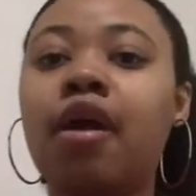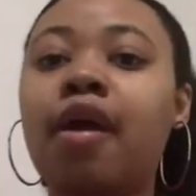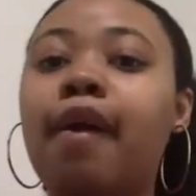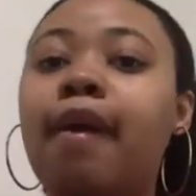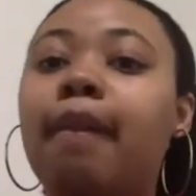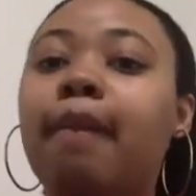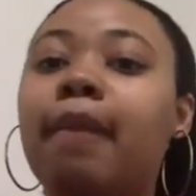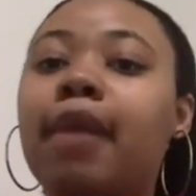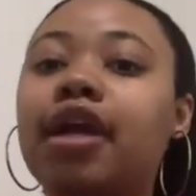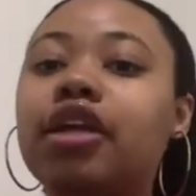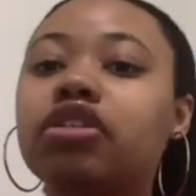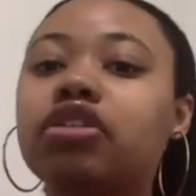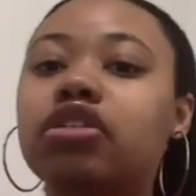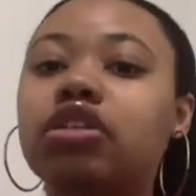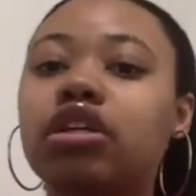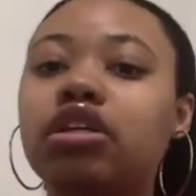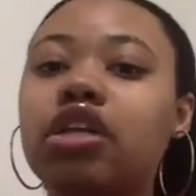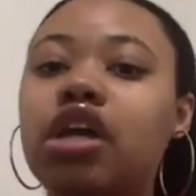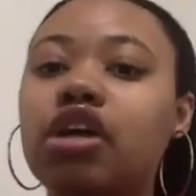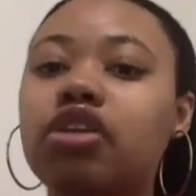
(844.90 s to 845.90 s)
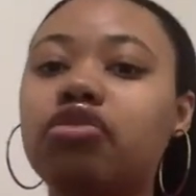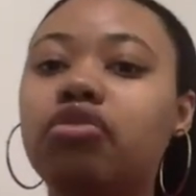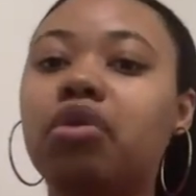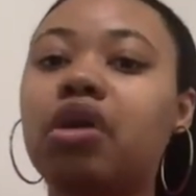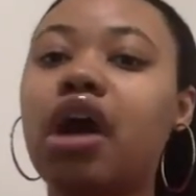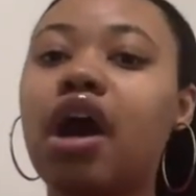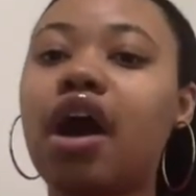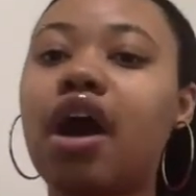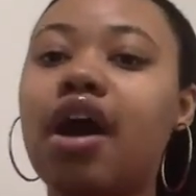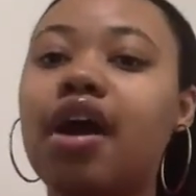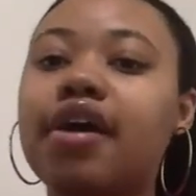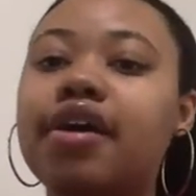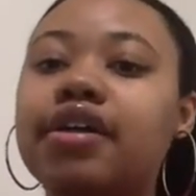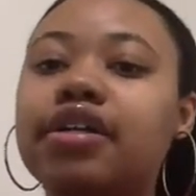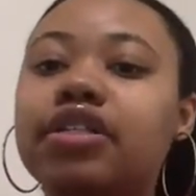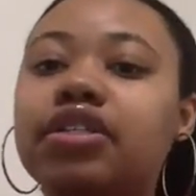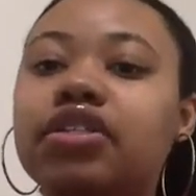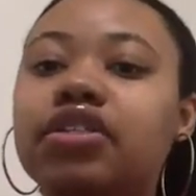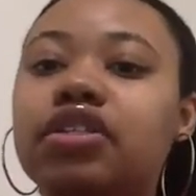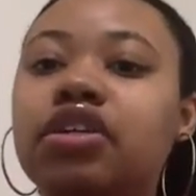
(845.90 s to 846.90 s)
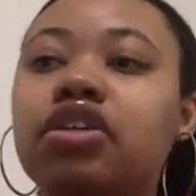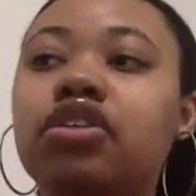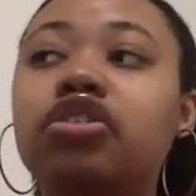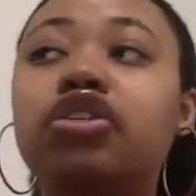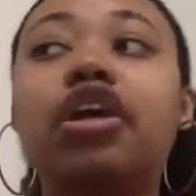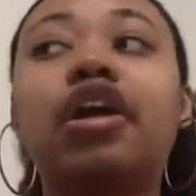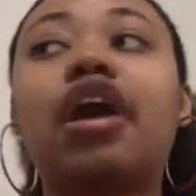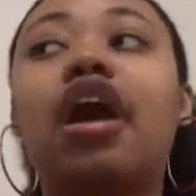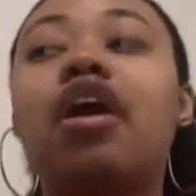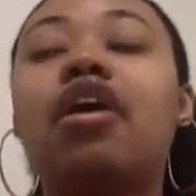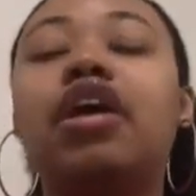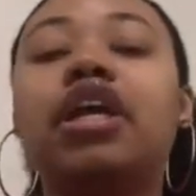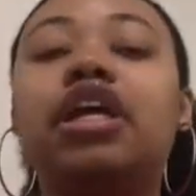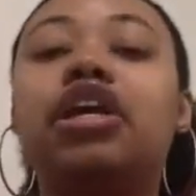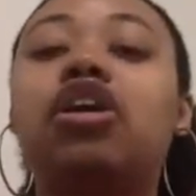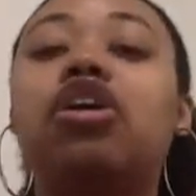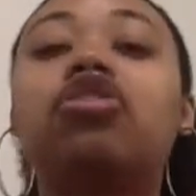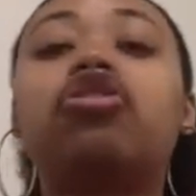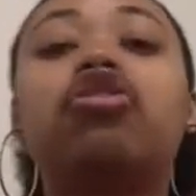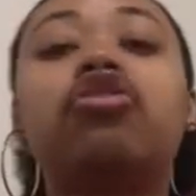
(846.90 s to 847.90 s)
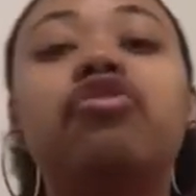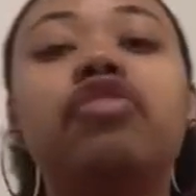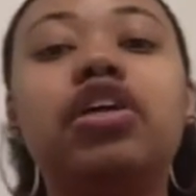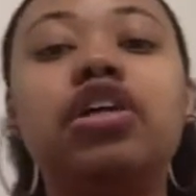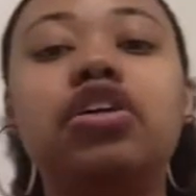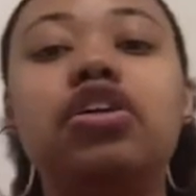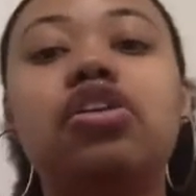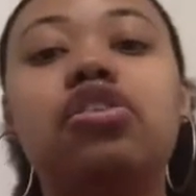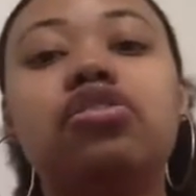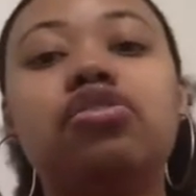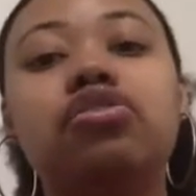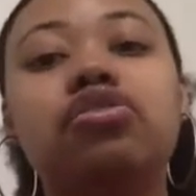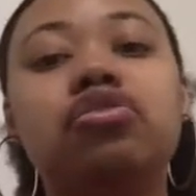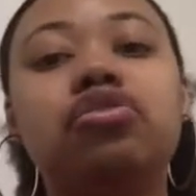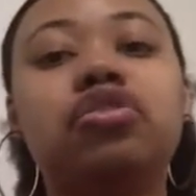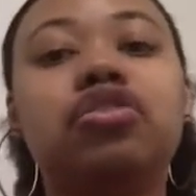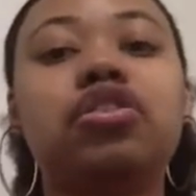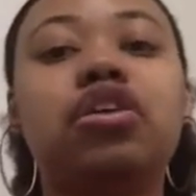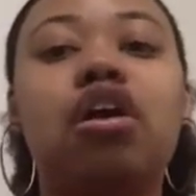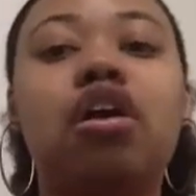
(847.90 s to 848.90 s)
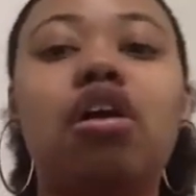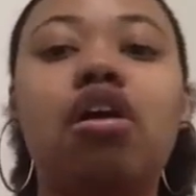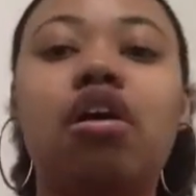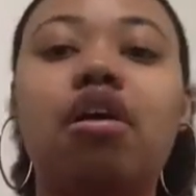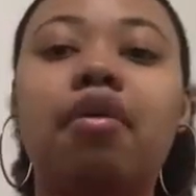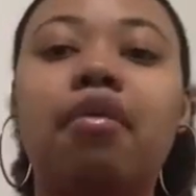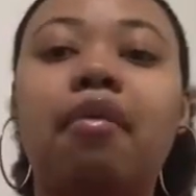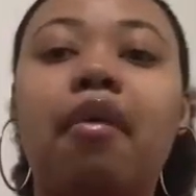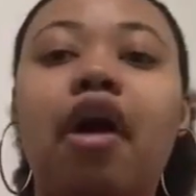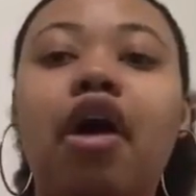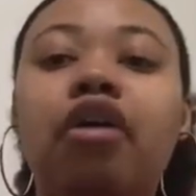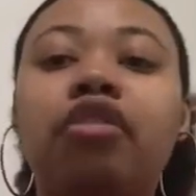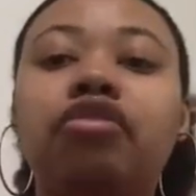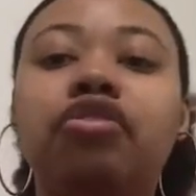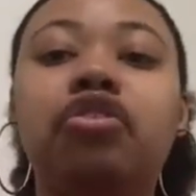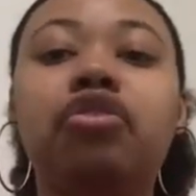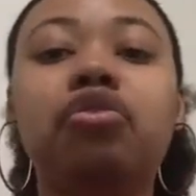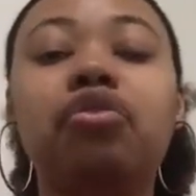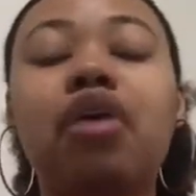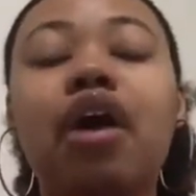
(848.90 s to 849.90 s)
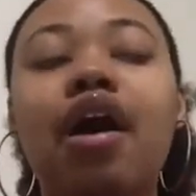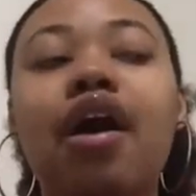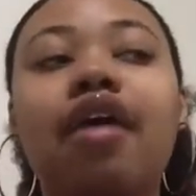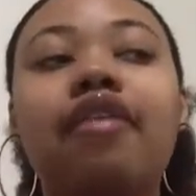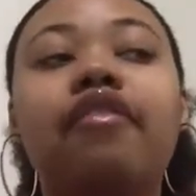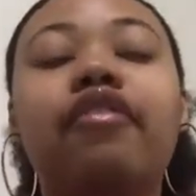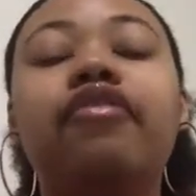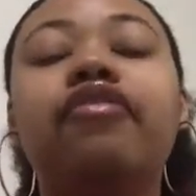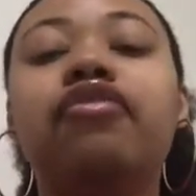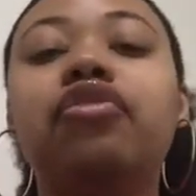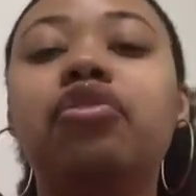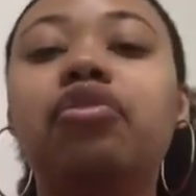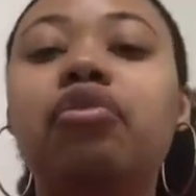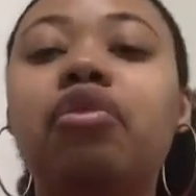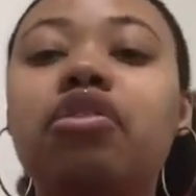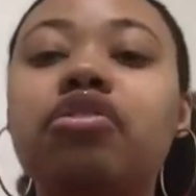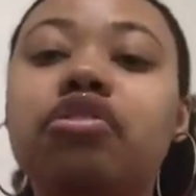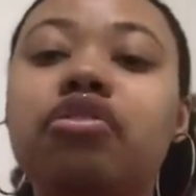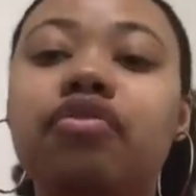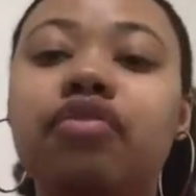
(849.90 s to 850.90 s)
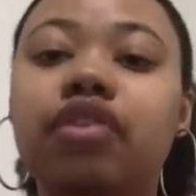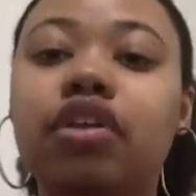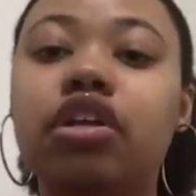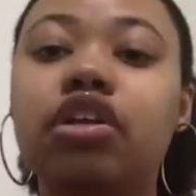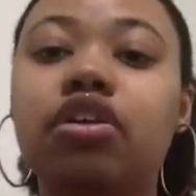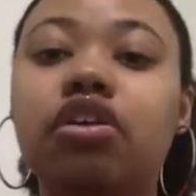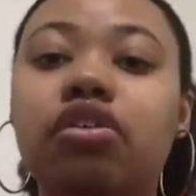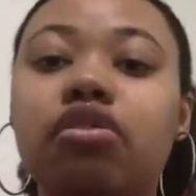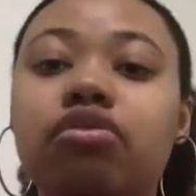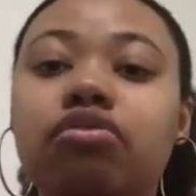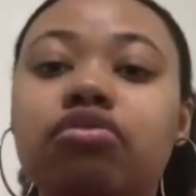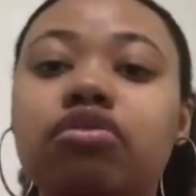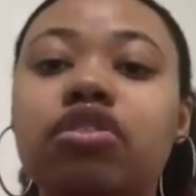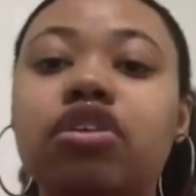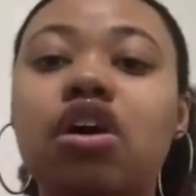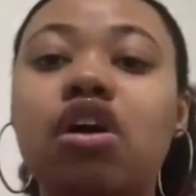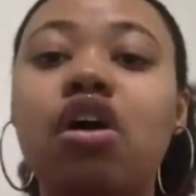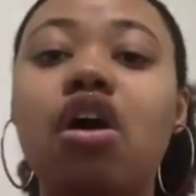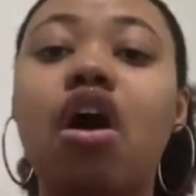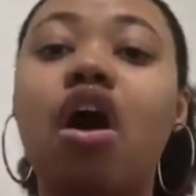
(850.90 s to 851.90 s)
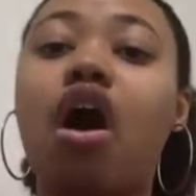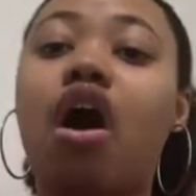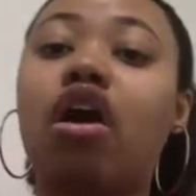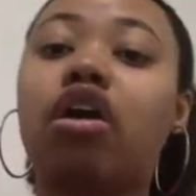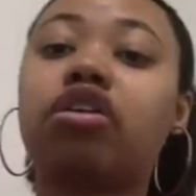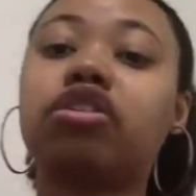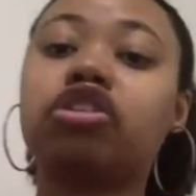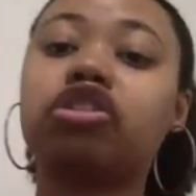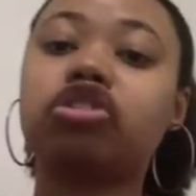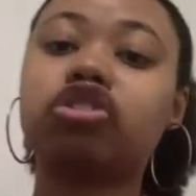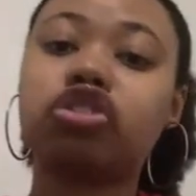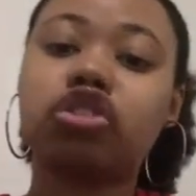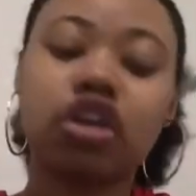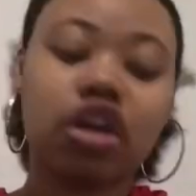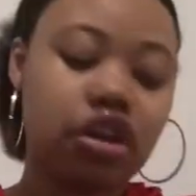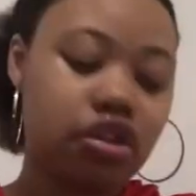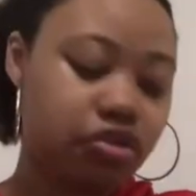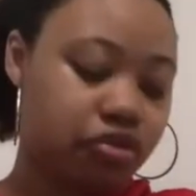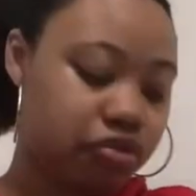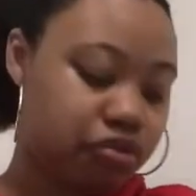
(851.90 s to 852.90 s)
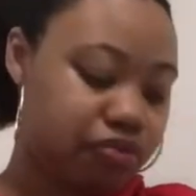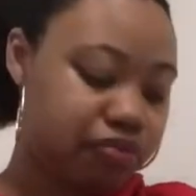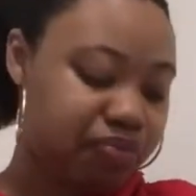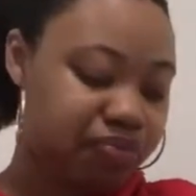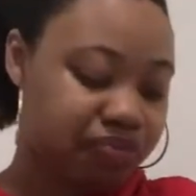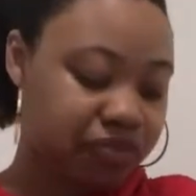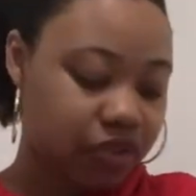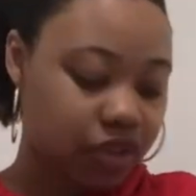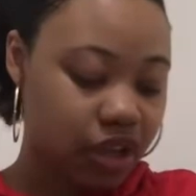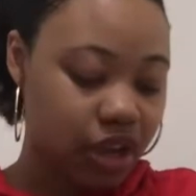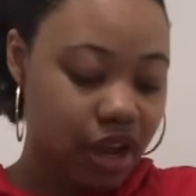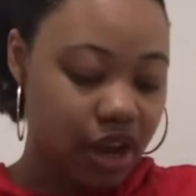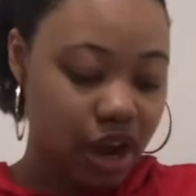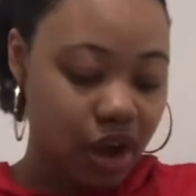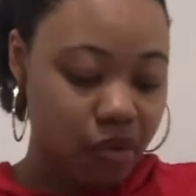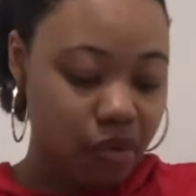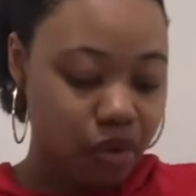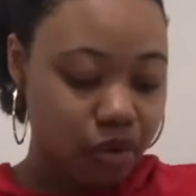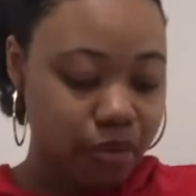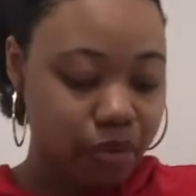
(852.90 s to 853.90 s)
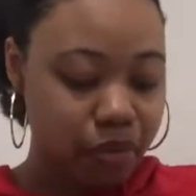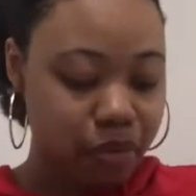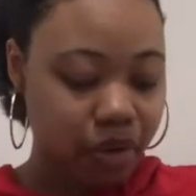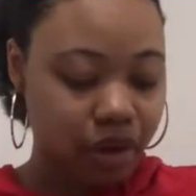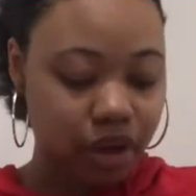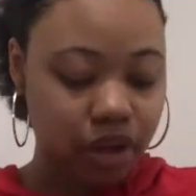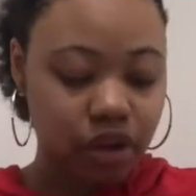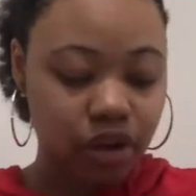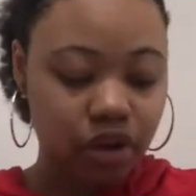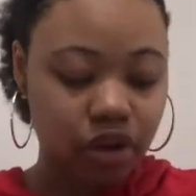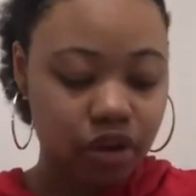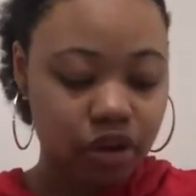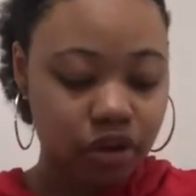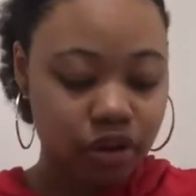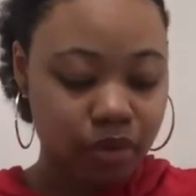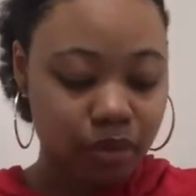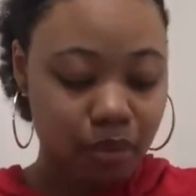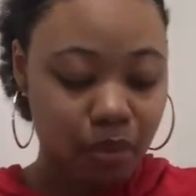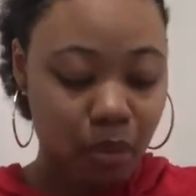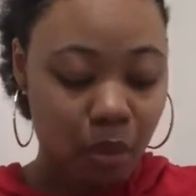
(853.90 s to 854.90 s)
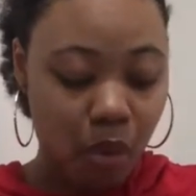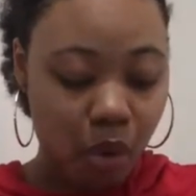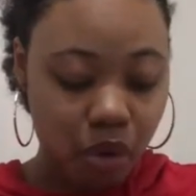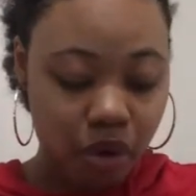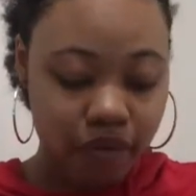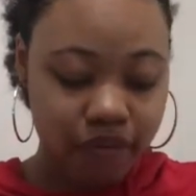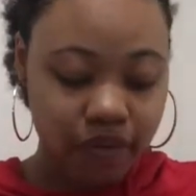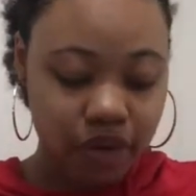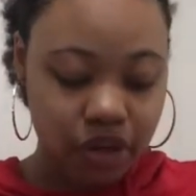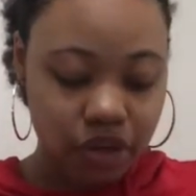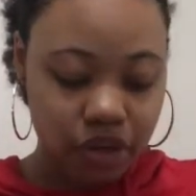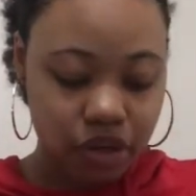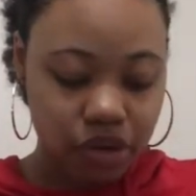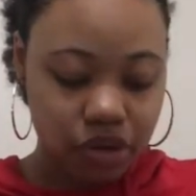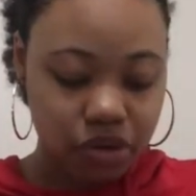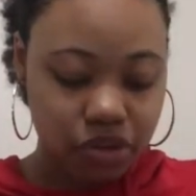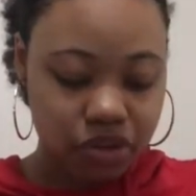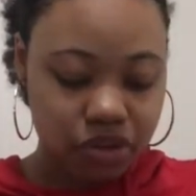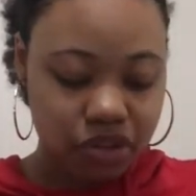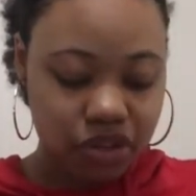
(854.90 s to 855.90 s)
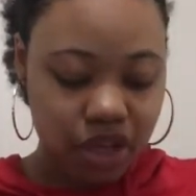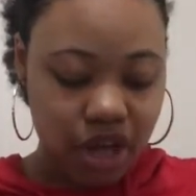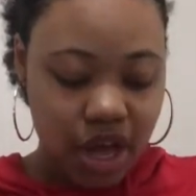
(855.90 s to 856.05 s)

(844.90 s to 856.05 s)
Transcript: Make sure that you guys check out any other videos. I do have a few other videos on this channel, and I will be working on more videos.